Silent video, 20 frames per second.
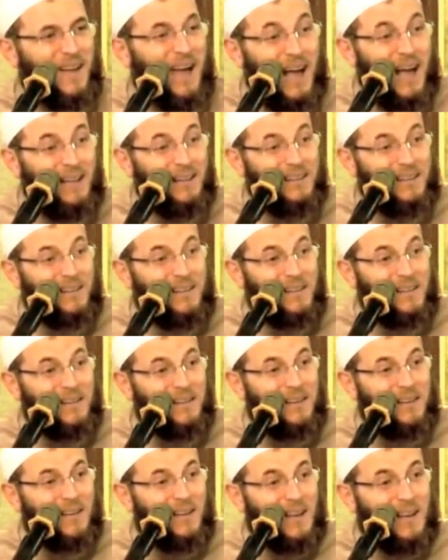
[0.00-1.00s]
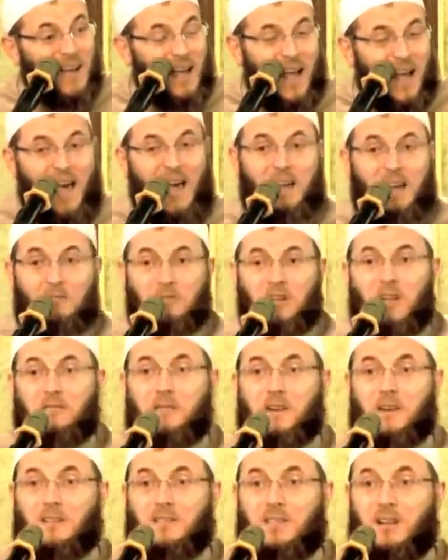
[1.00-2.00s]
Huh? And
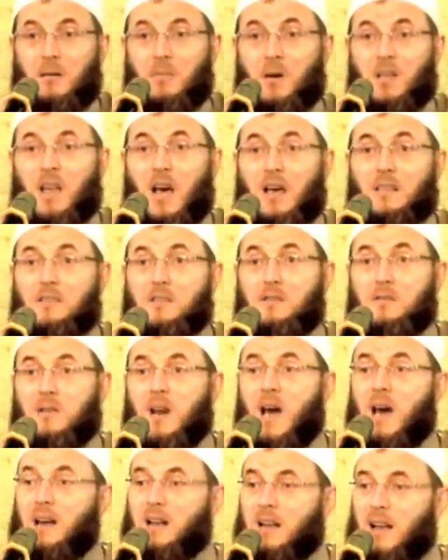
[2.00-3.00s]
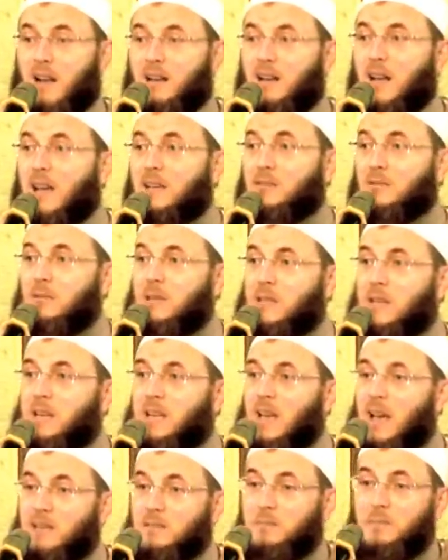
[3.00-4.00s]
whenever it's Ramadan, they do not recognize whether
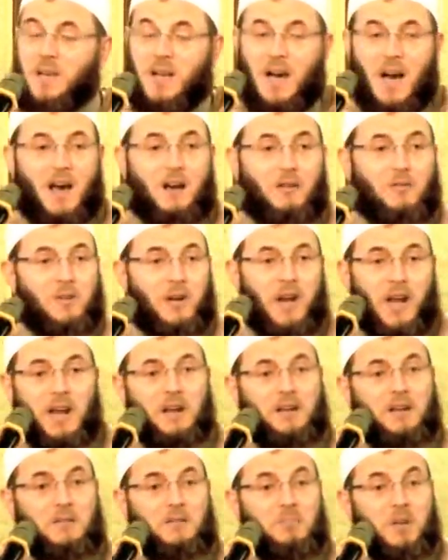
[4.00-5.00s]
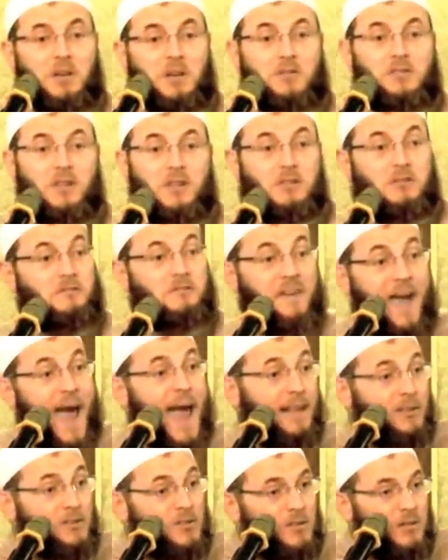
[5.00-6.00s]
it has begun or ended because they don't
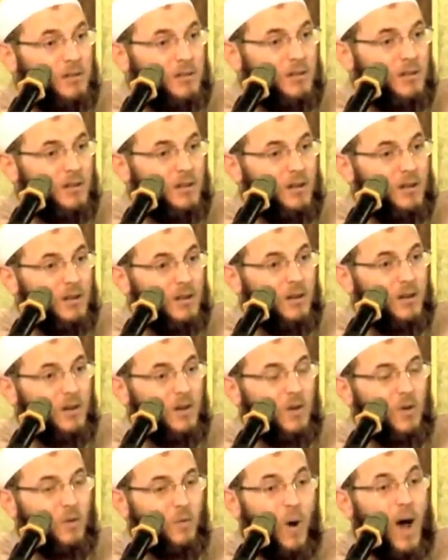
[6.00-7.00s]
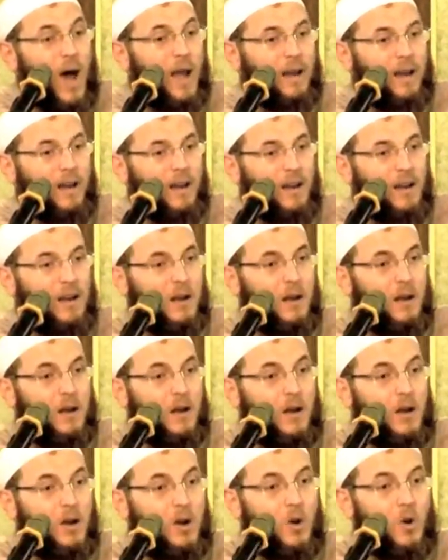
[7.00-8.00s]
fast. Why?
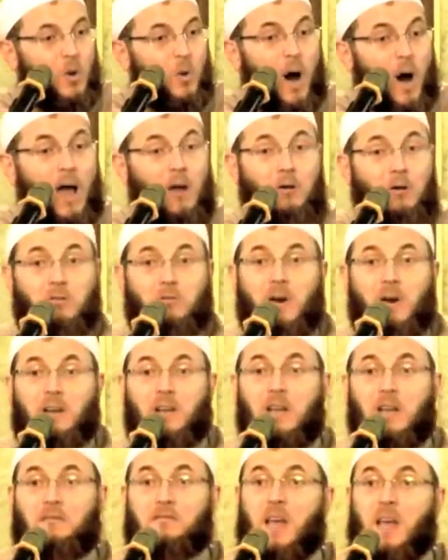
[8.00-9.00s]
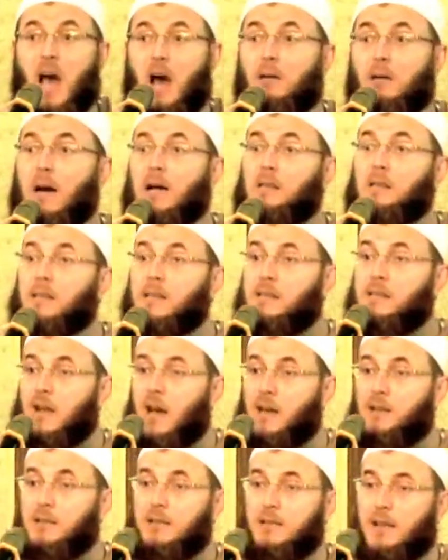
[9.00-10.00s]
Why would one give da'wah and teach
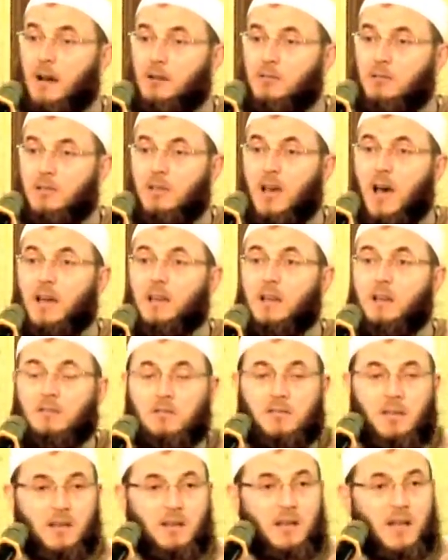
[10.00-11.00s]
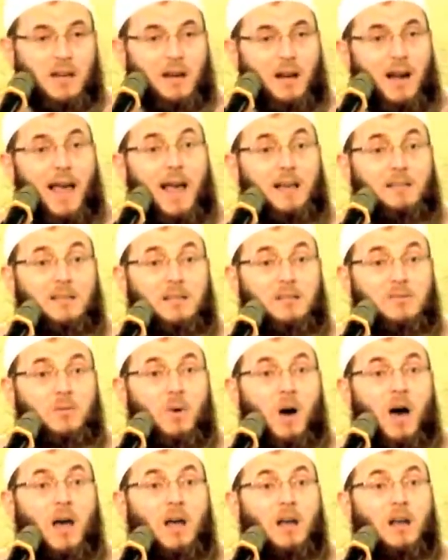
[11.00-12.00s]
others outside on Sunday classes
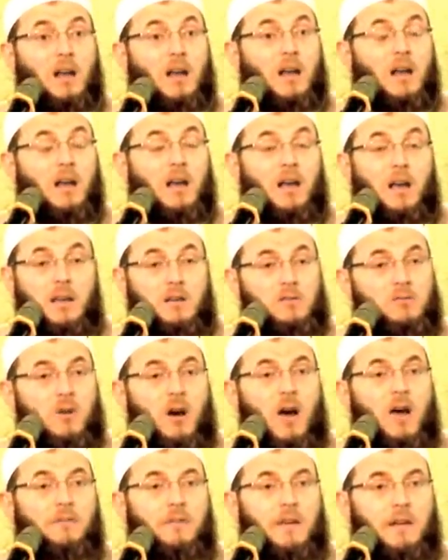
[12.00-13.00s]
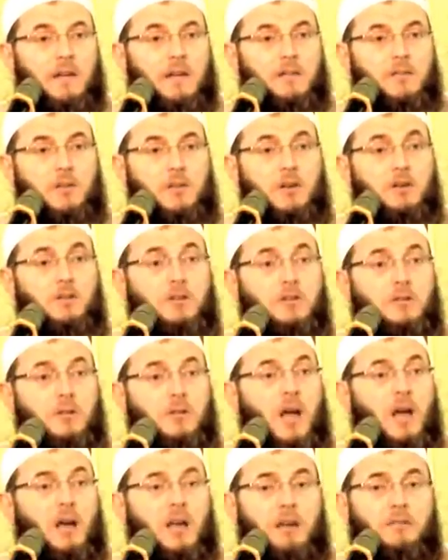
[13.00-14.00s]
while his wife and his children do
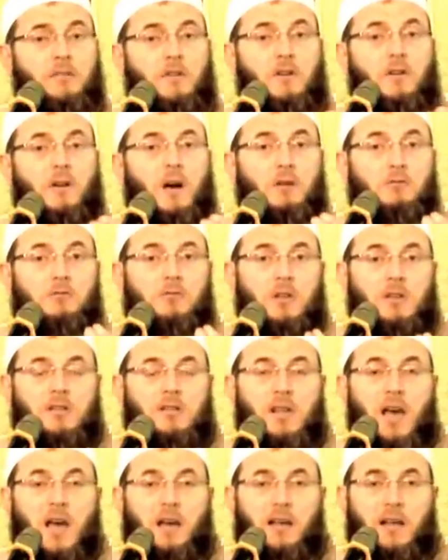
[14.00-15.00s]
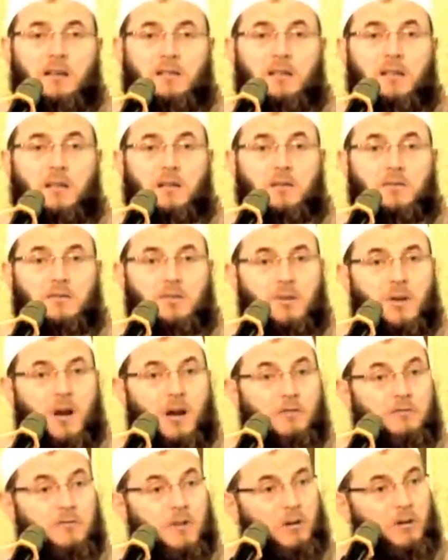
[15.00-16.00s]
not even know how to recite a single
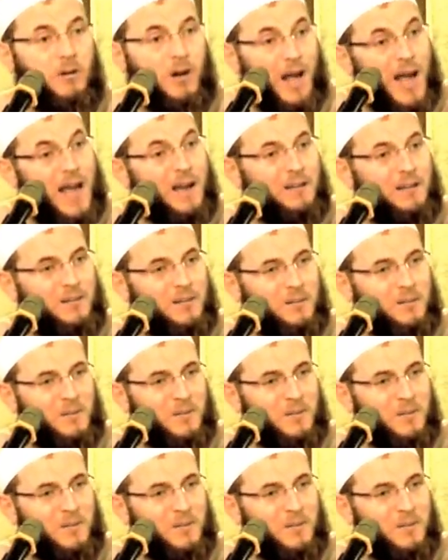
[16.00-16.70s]
surah of the Quran?